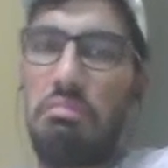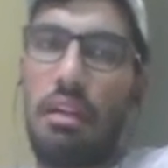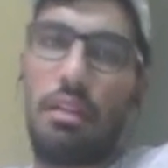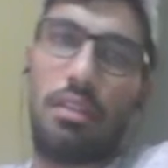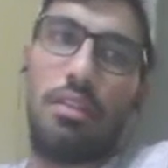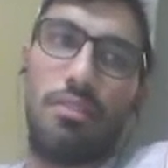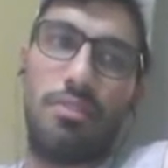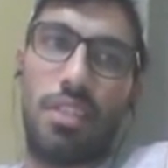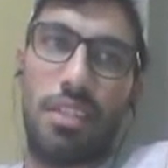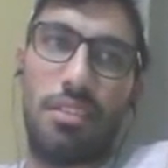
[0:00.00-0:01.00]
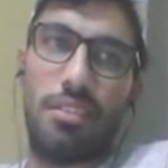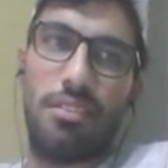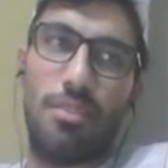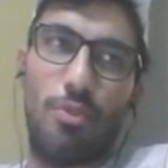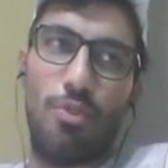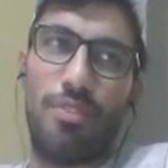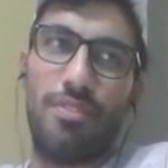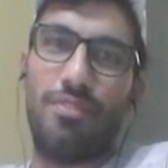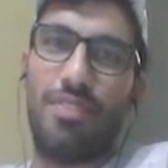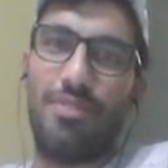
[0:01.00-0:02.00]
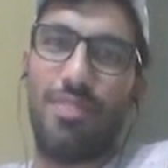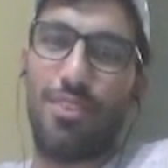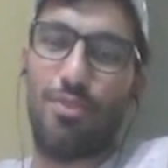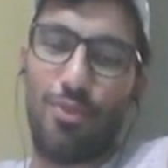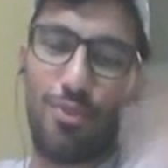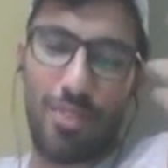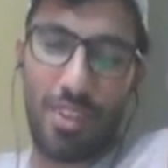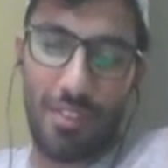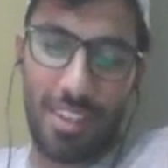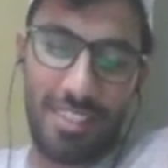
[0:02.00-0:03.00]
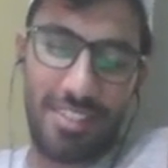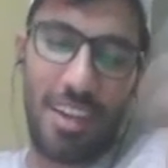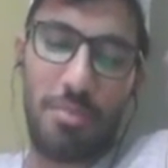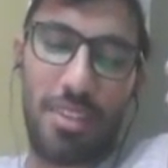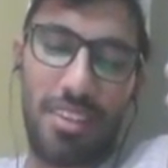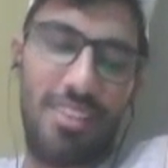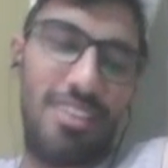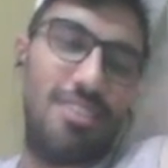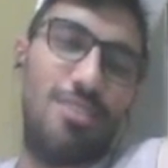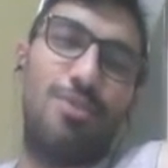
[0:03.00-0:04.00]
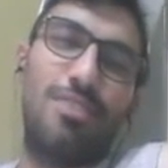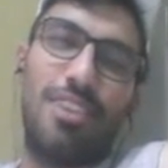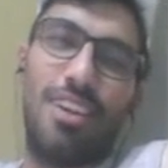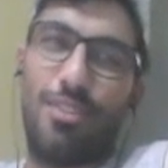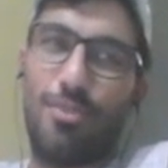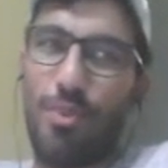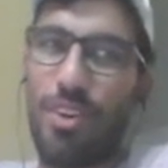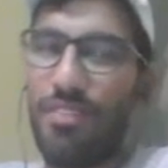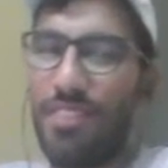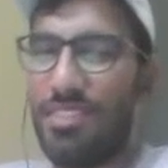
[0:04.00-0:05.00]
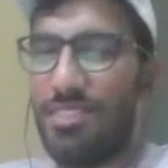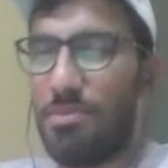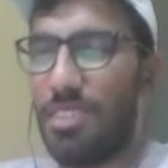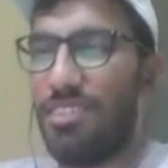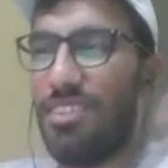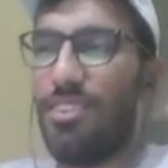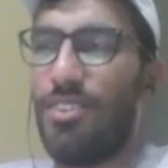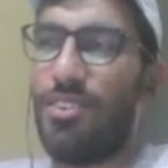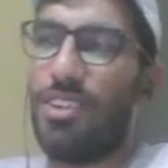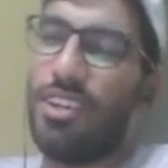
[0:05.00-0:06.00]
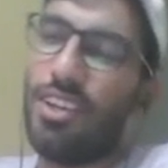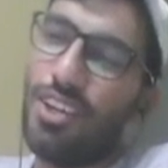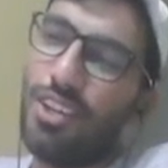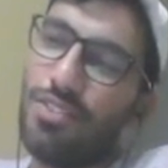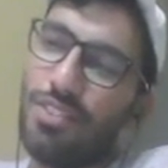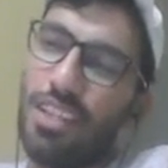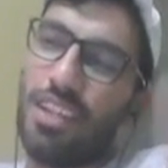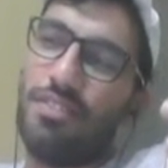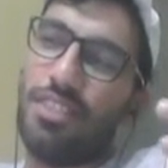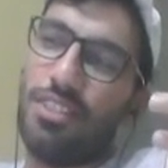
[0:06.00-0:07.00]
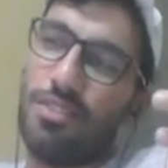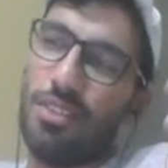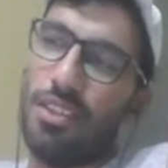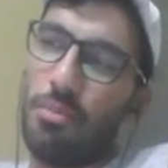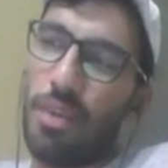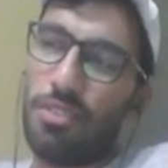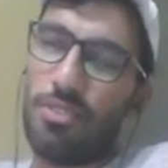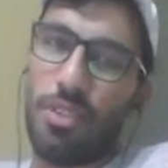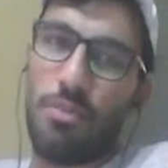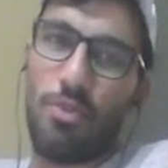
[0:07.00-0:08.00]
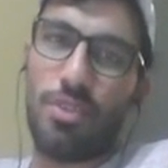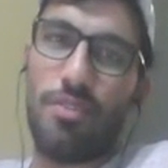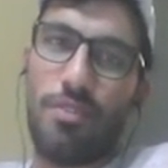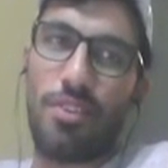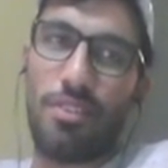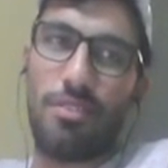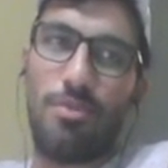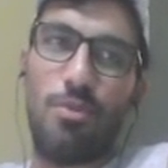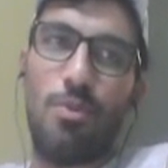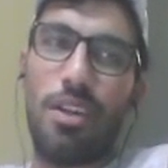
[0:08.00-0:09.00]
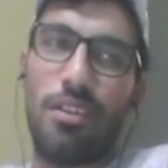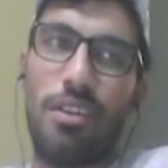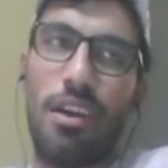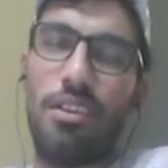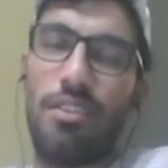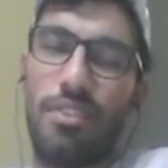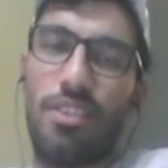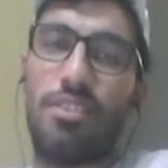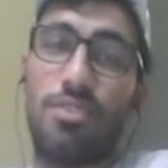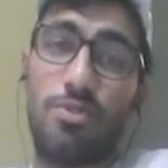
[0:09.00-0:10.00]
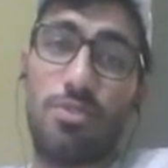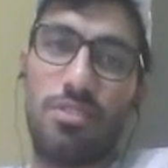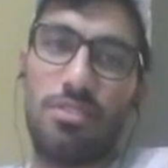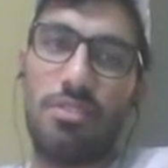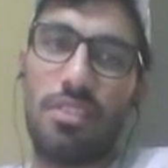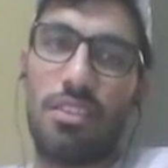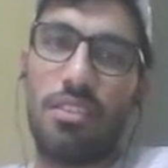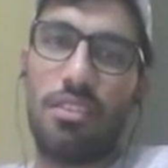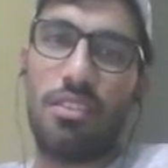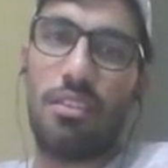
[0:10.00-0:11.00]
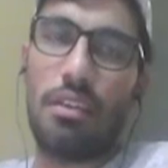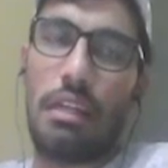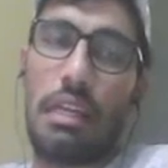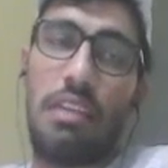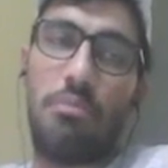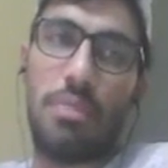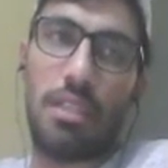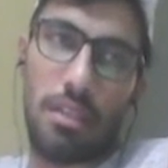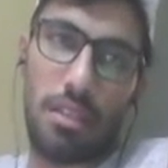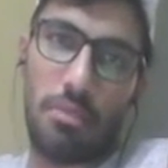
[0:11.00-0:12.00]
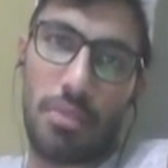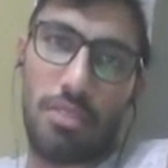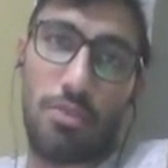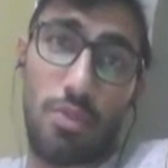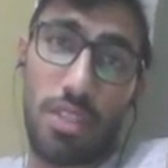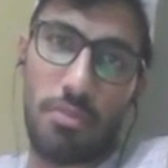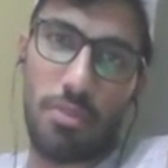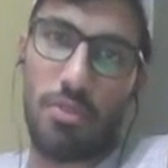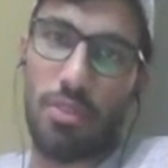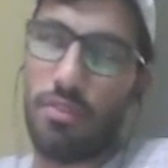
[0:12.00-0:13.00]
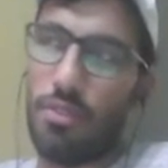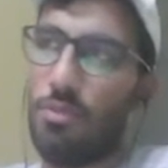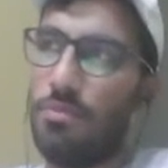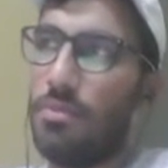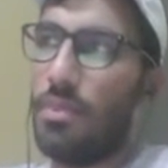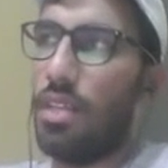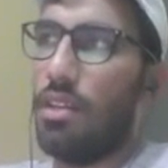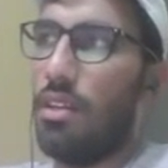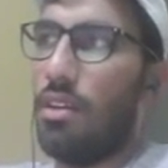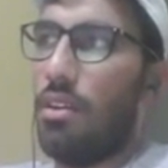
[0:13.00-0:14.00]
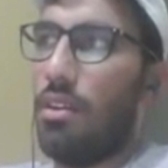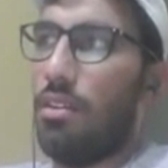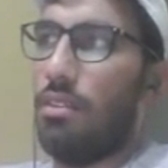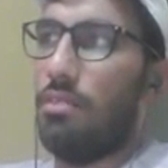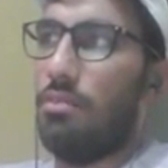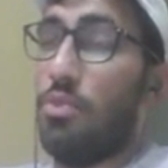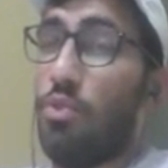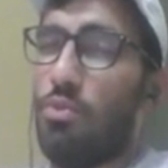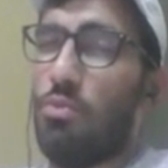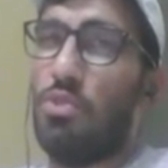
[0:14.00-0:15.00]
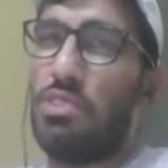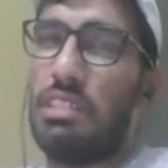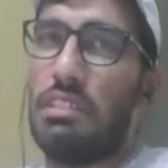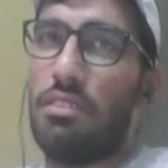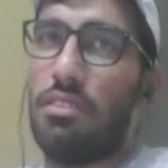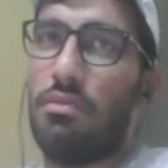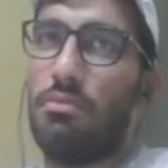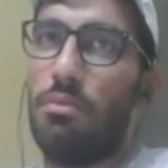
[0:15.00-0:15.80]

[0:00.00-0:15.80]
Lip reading: at the end of the day, the more of the fun when you know, okay, what is happening under the hood, can we modify something there or not. So that we need to learn maths. So I'm looking for what are different resources that can help me in learning maths. Do let me know if you know. Mostly the